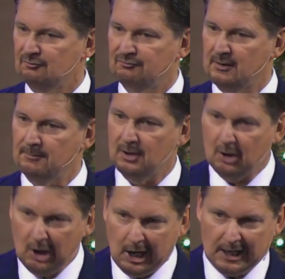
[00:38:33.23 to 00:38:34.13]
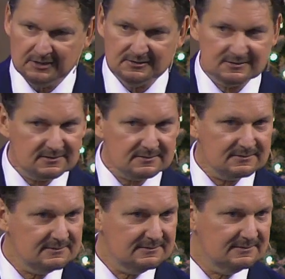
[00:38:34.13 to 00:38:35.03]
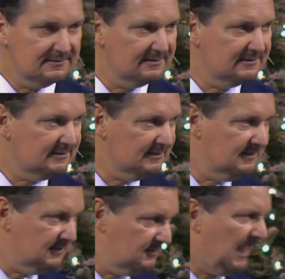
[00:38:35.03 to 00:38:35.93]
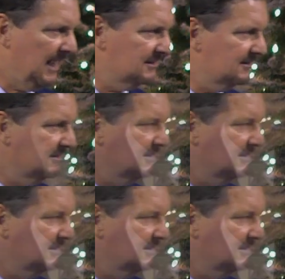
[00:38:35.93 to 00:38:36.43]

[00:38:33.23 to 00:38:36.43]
from the heart? You get that?